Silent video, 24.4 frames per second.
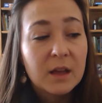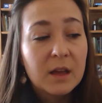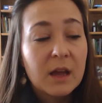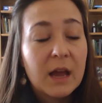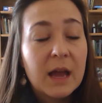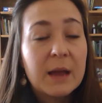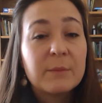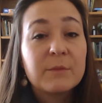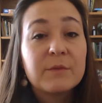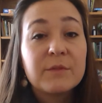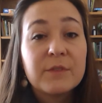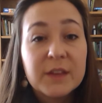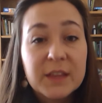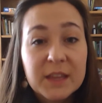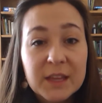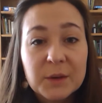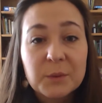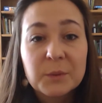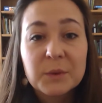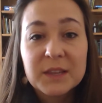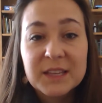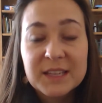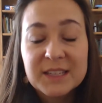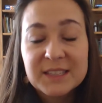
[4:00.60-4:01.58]
I'm
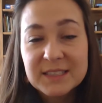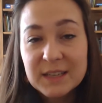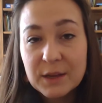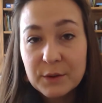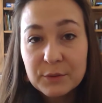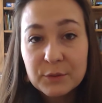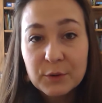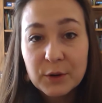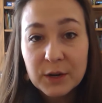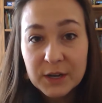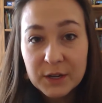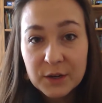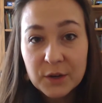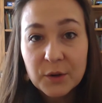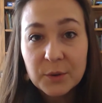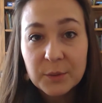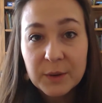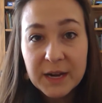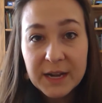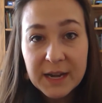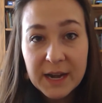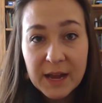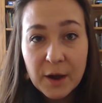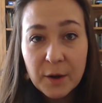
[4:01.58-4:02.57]
feeling really self-critical
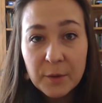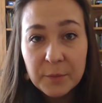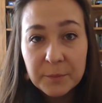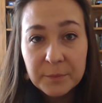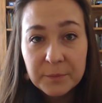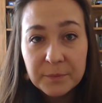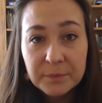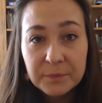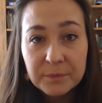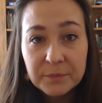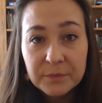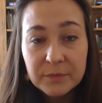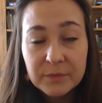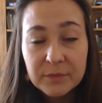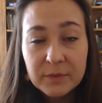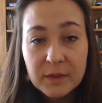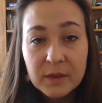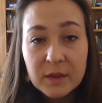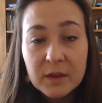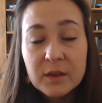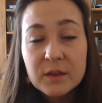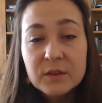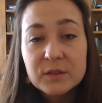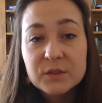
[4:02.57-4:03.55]
right now.
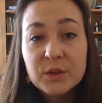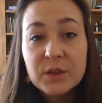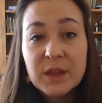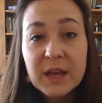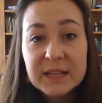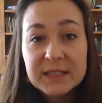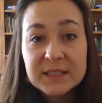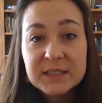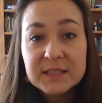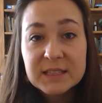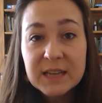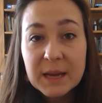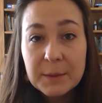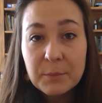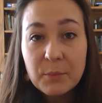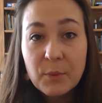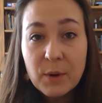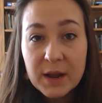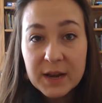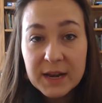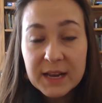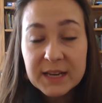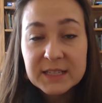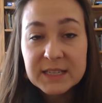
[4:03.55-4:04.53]
So that's step
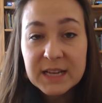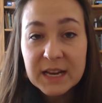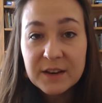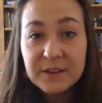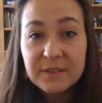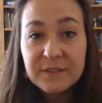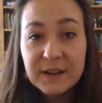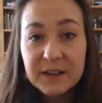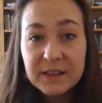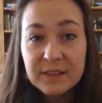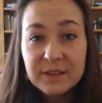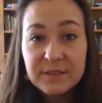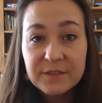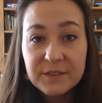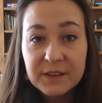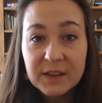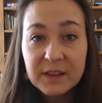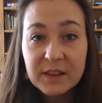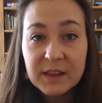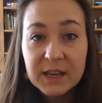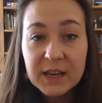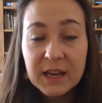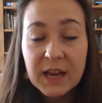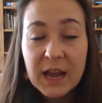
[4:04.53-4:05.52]
one, identify the
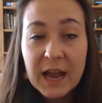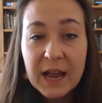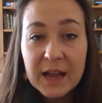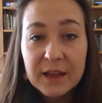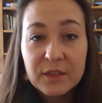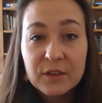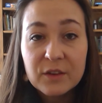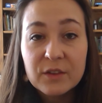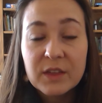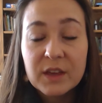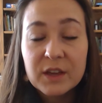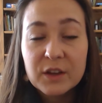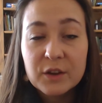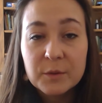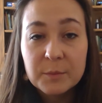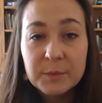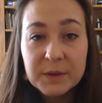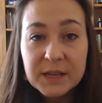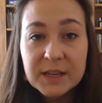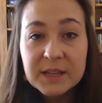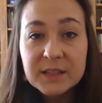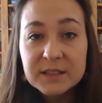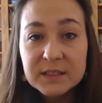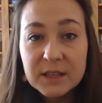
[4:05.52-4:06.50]
feeling, either that you're
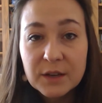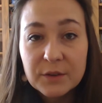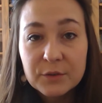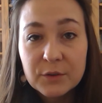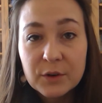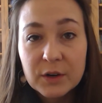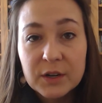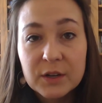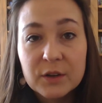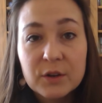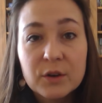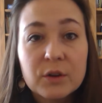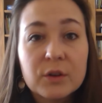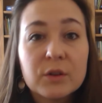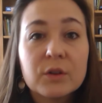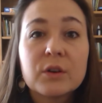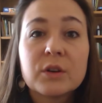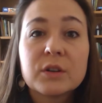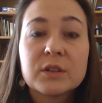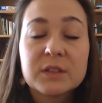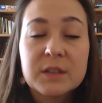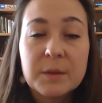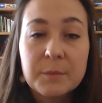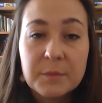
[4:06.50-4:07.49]
being self-critical
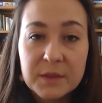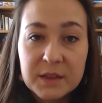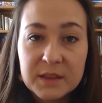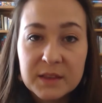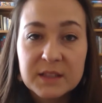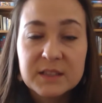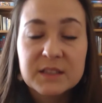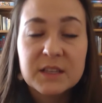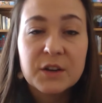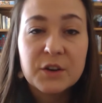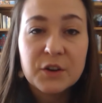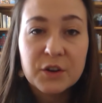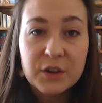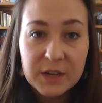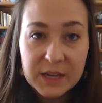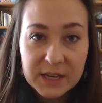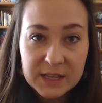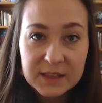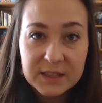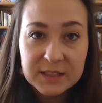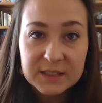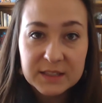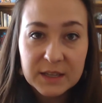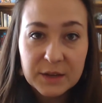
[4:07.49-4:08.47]
or something that's
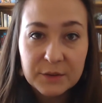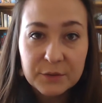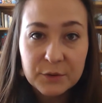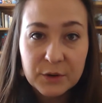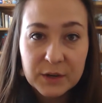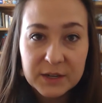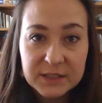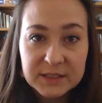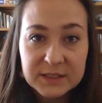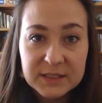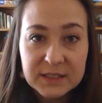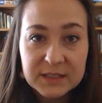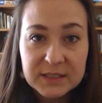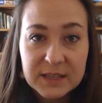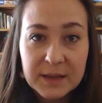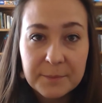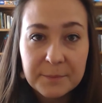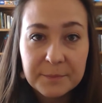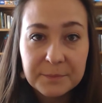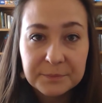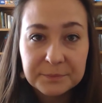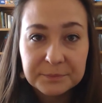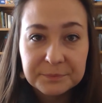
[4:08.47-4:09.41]
underneath the self-criticism.